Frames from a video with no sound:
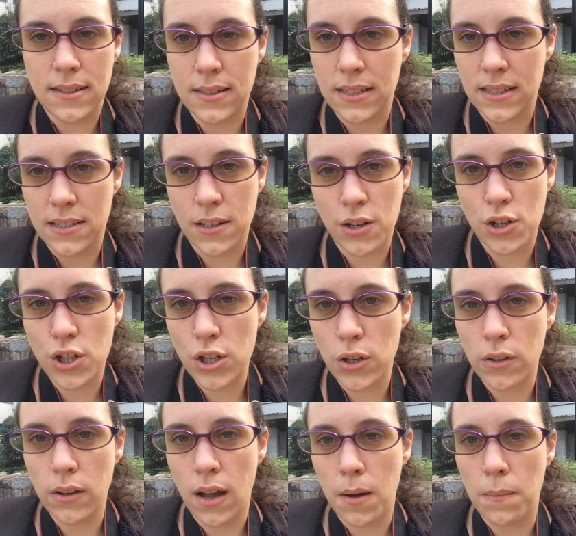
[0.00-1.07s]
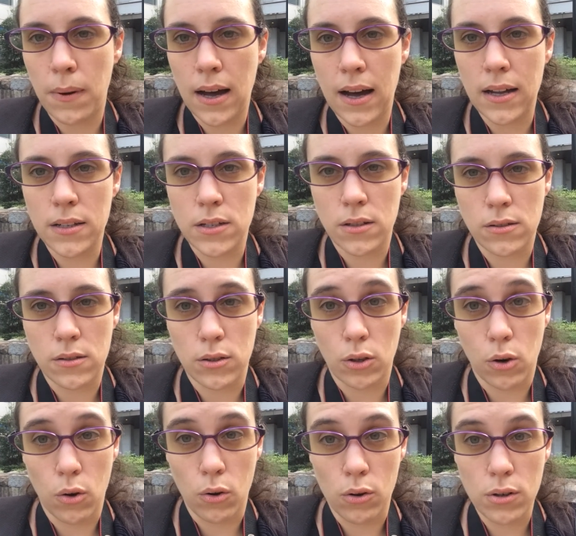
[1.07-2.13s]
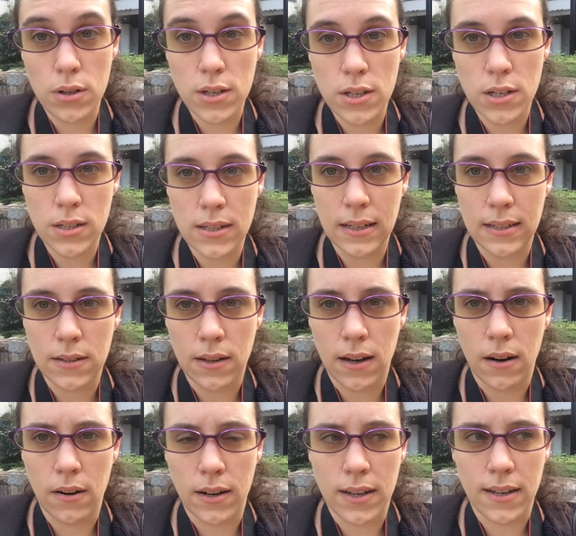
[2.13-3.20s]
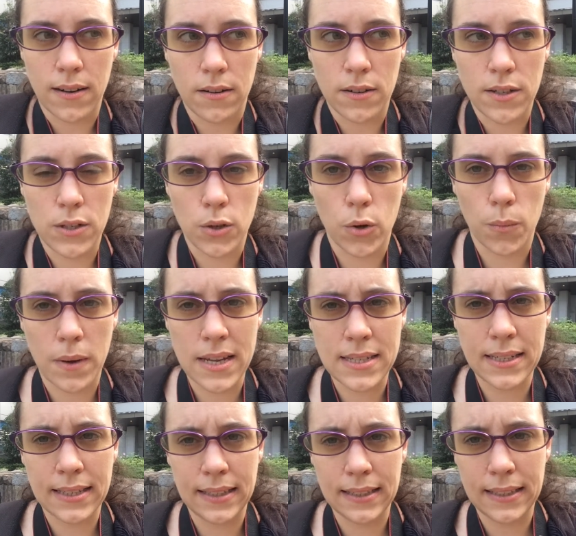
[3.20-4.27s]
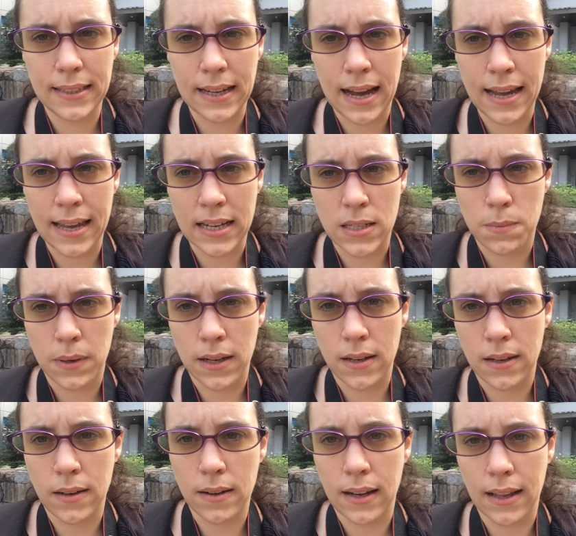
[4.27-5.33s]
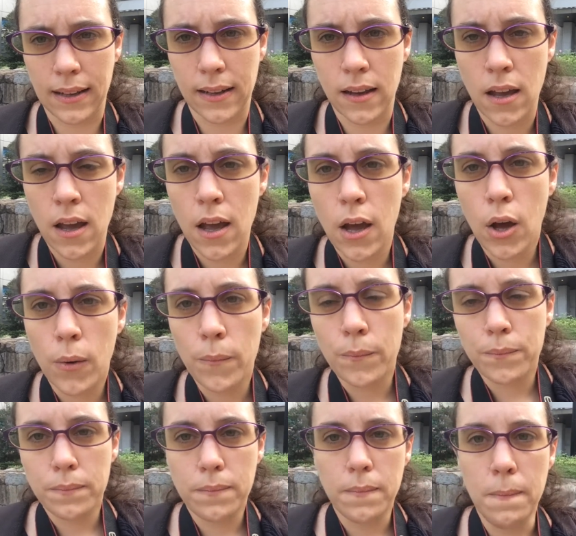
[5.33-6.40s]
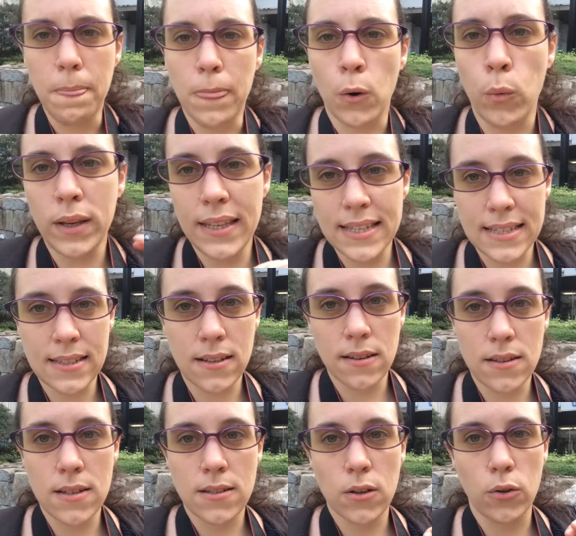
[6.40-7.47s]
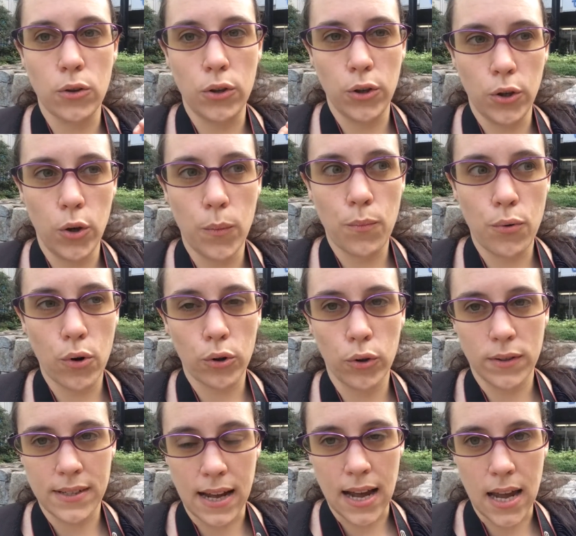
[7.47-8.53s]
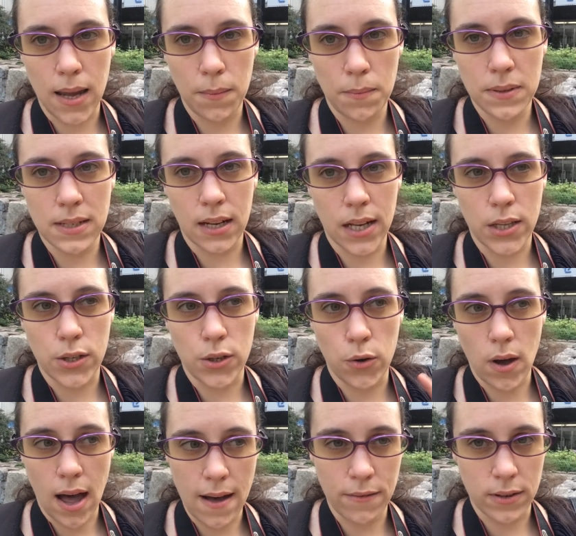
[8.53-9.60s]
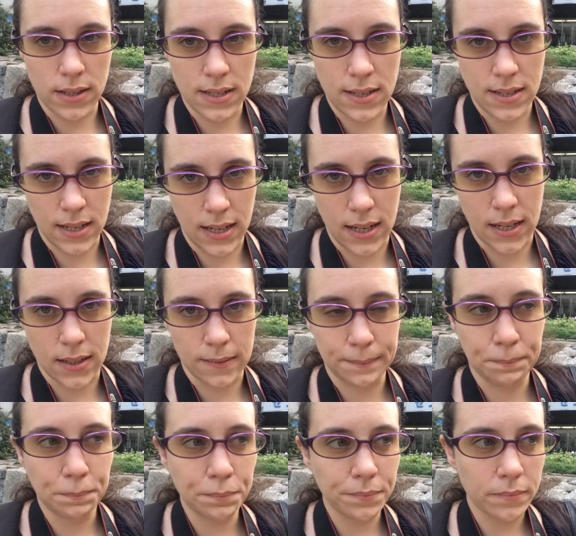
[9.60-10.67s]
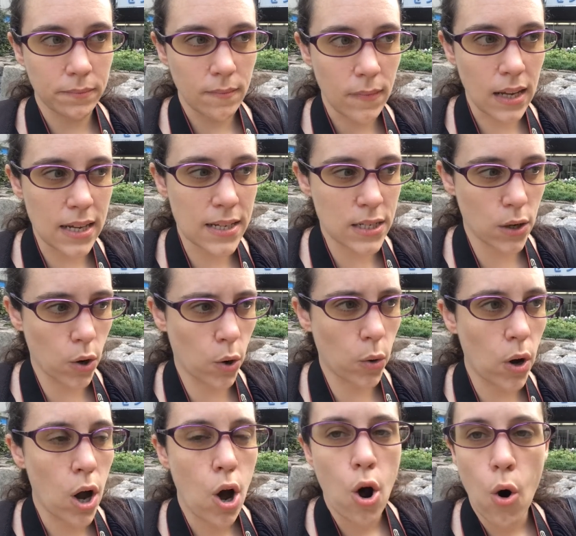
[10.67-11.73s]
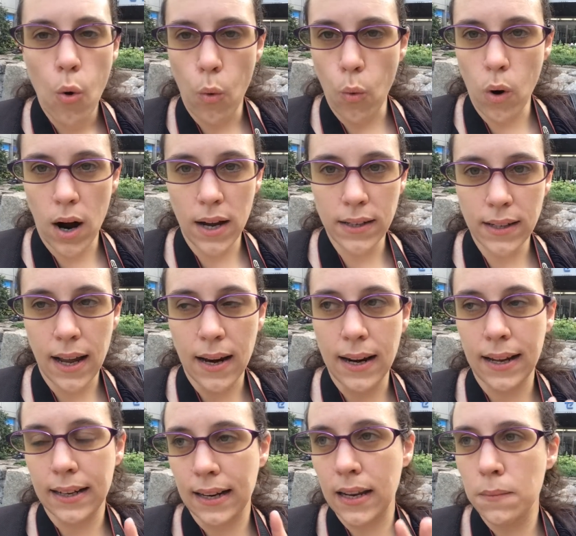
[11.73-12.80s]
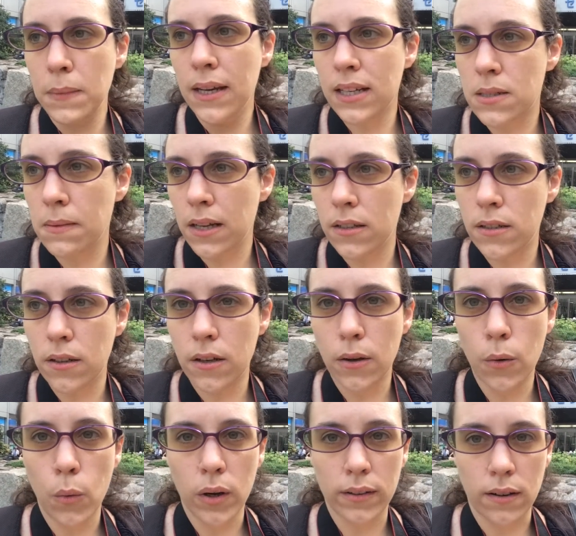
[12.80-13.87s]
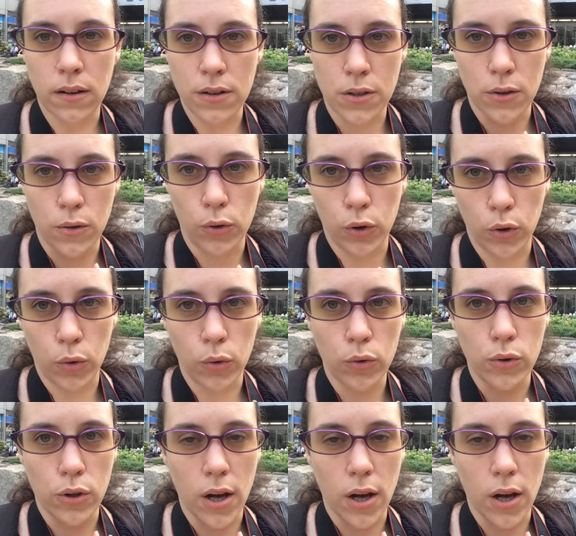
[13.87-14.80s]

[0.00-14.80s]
this discussion about the dolls that are here. So basically I explained, like, we discussed the new prototype that you haven't seen. So one, like, let me explain to you what are the new